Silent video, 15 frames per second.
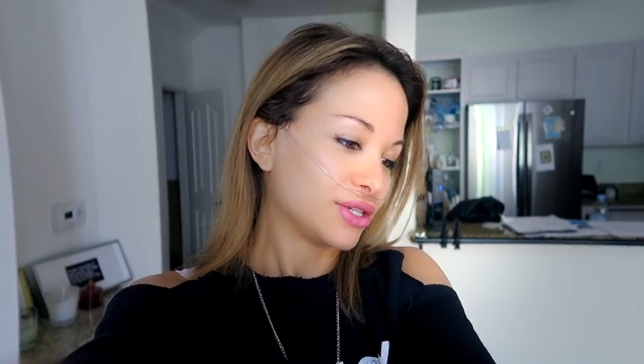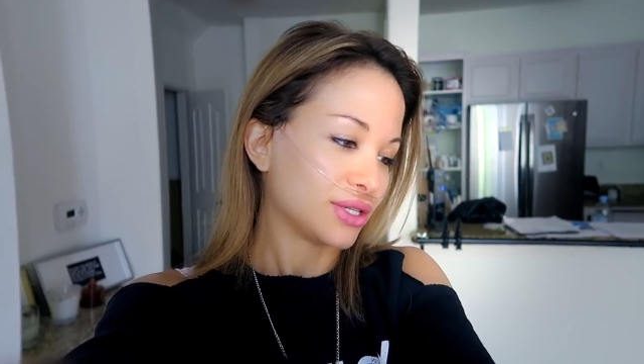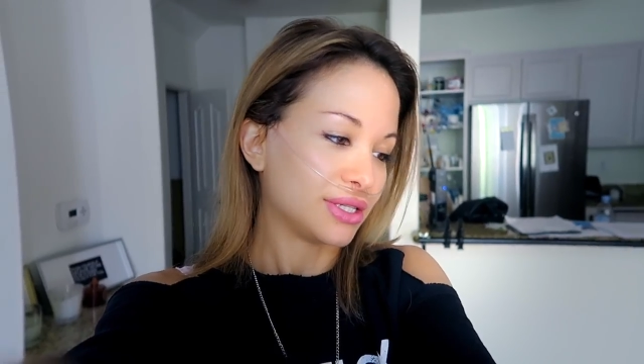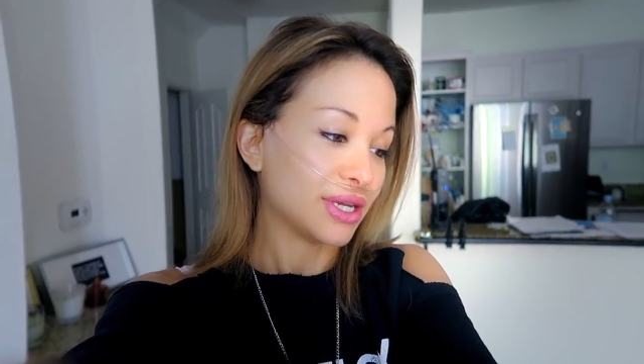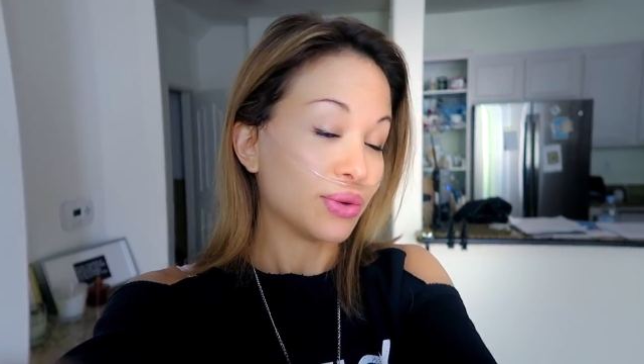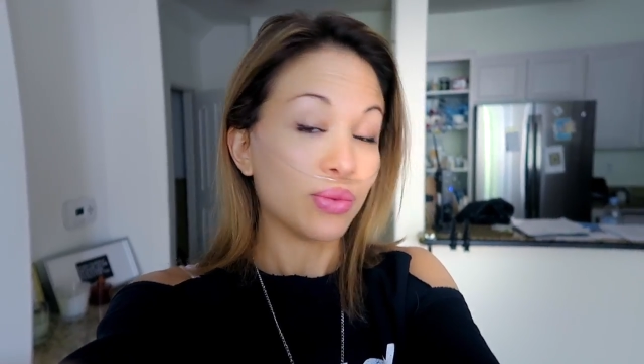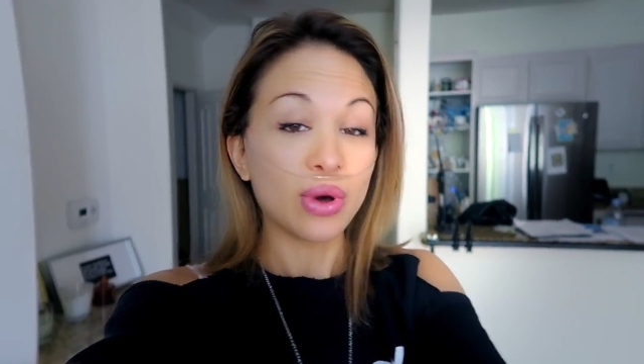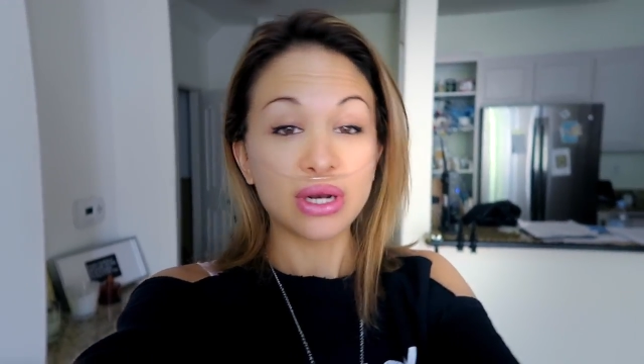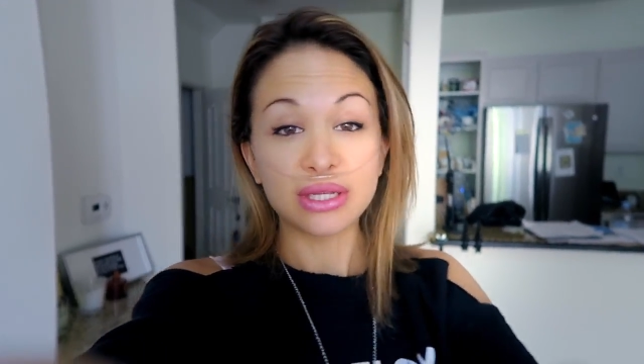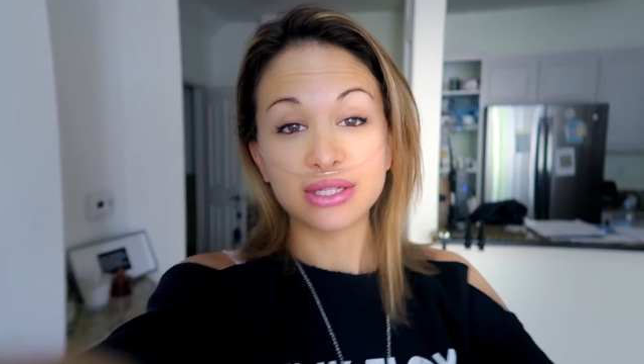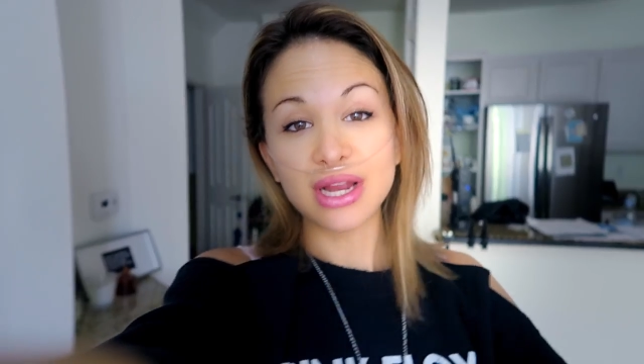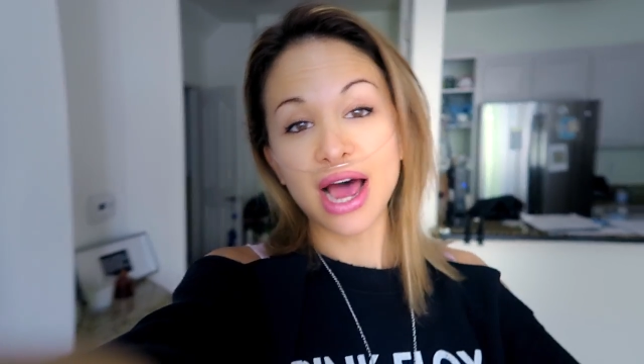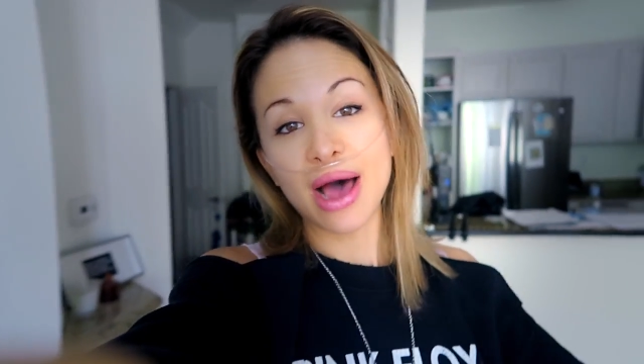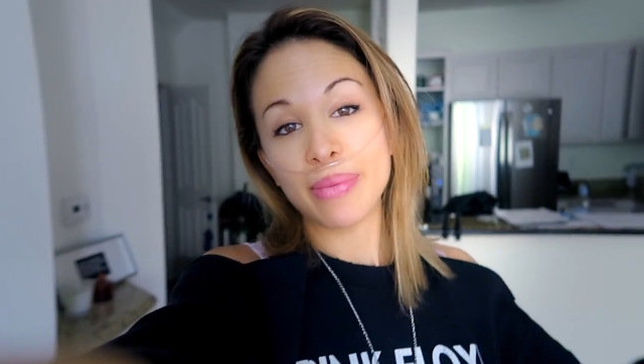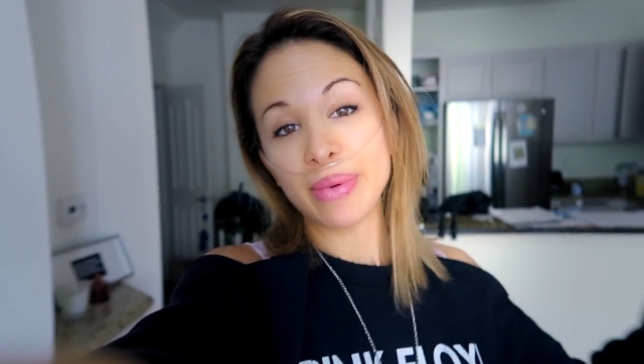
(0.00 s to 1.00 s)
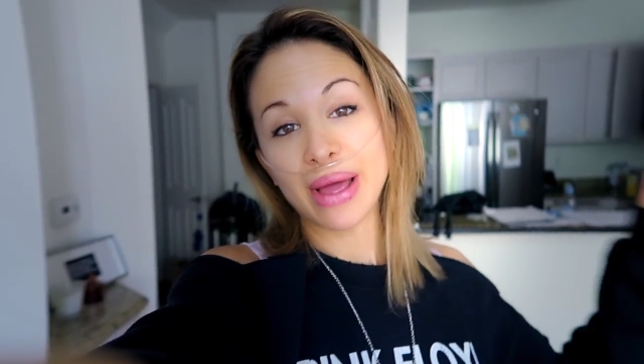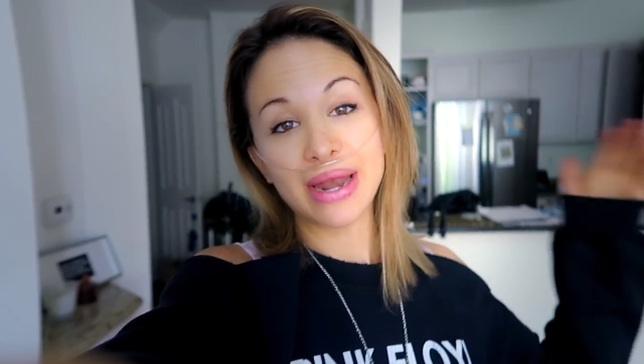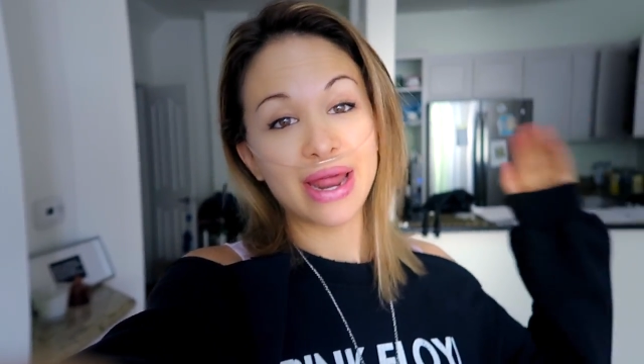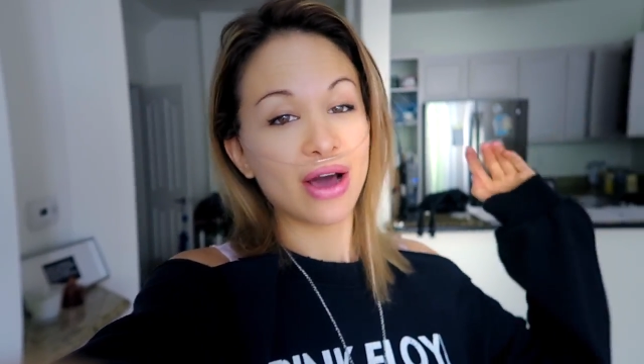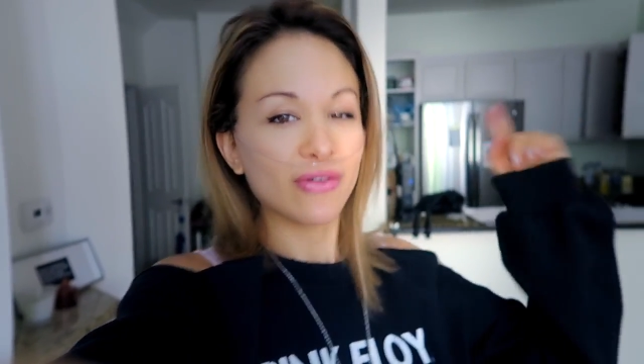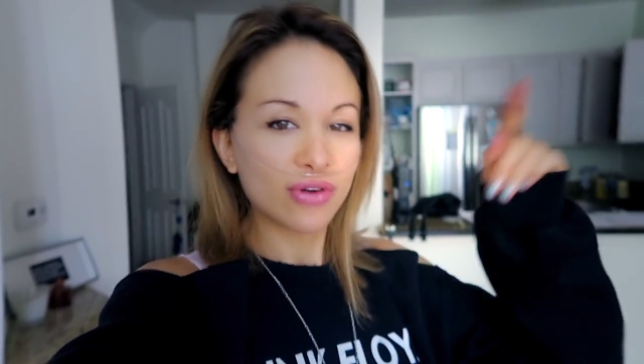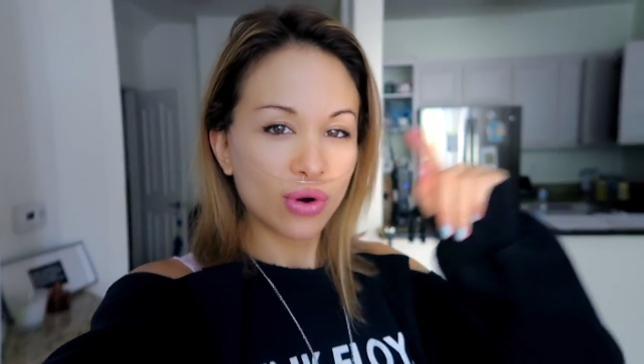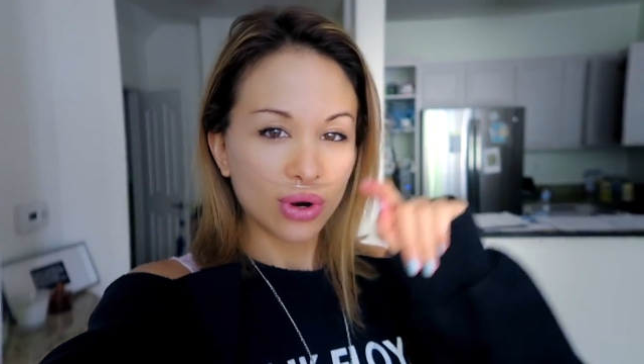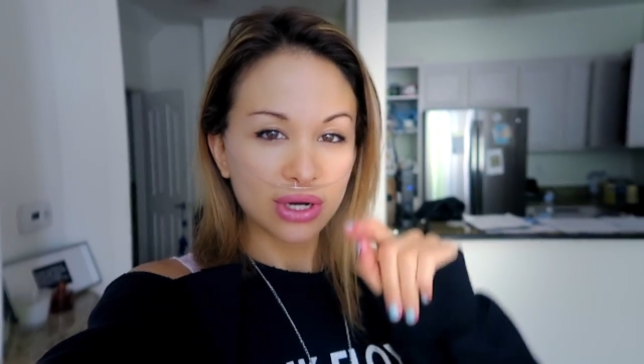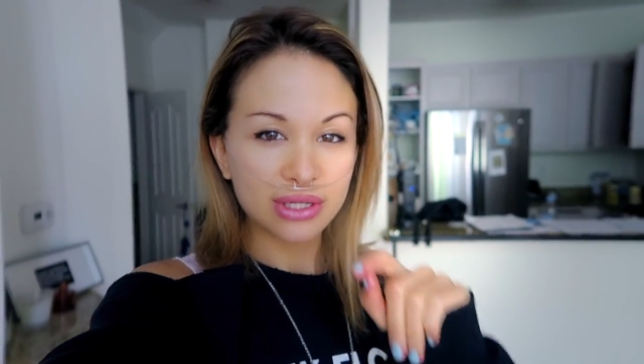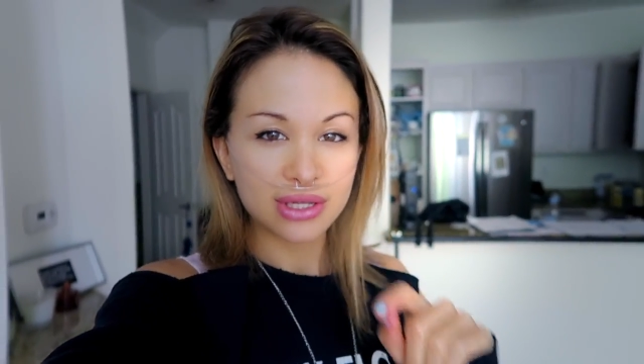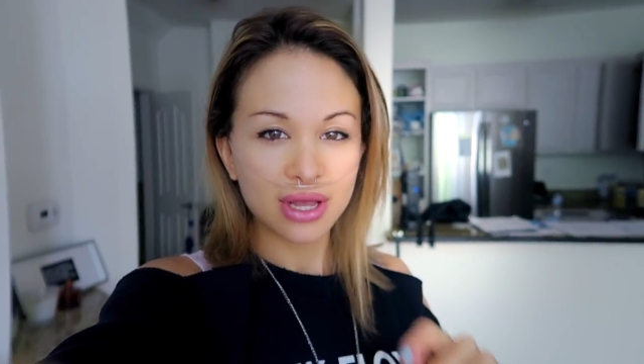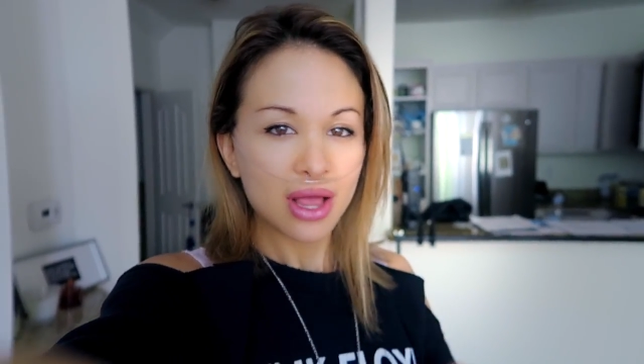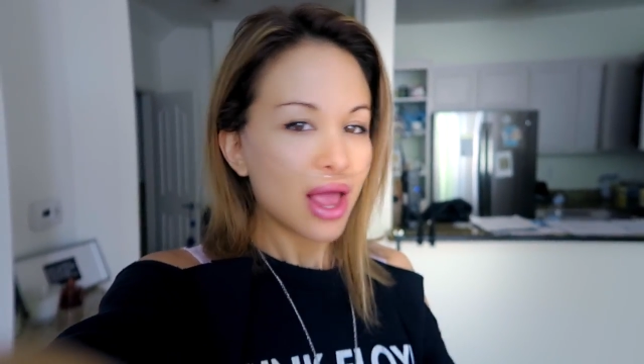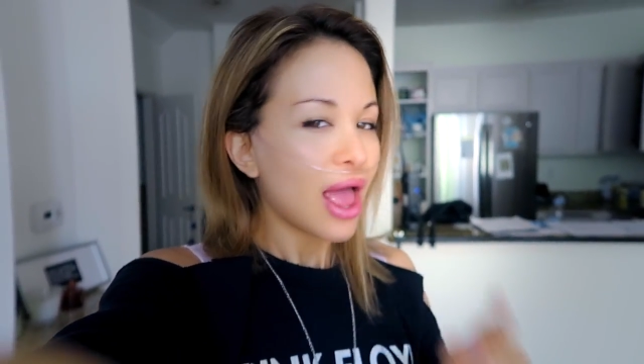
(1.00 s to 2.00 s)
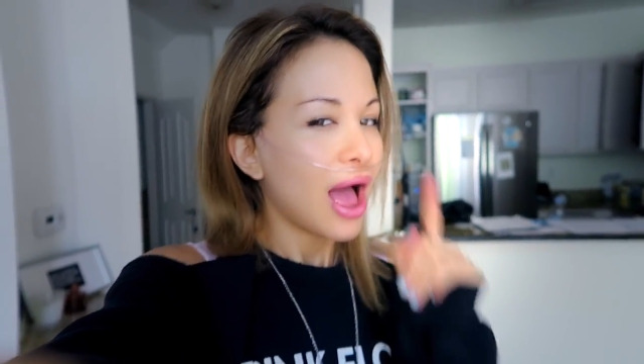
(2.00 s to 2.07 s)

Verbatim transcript: and just didn't want to stop. And now of course